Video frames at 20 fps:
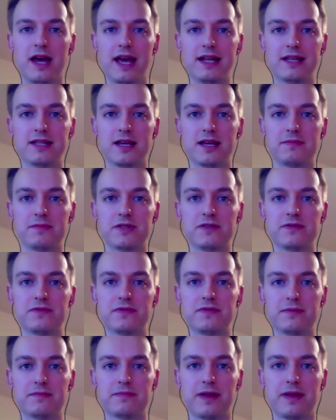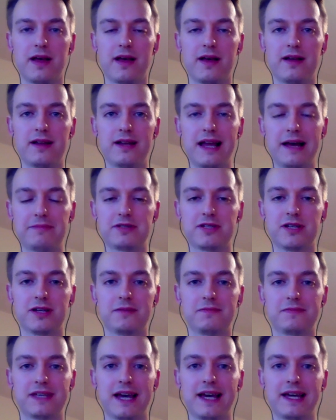in terms of lap
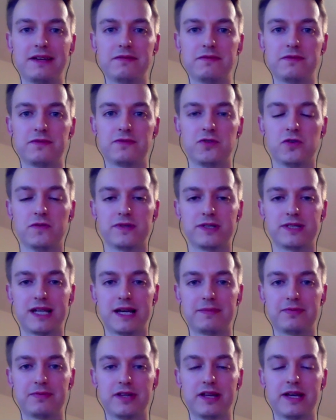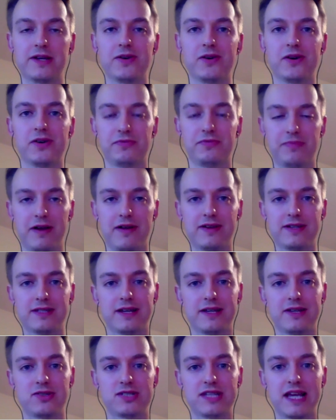time gain for Verstappen that he got off Perez,
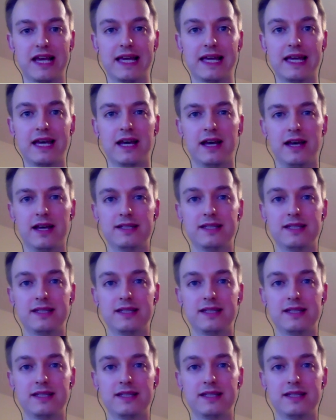like you say.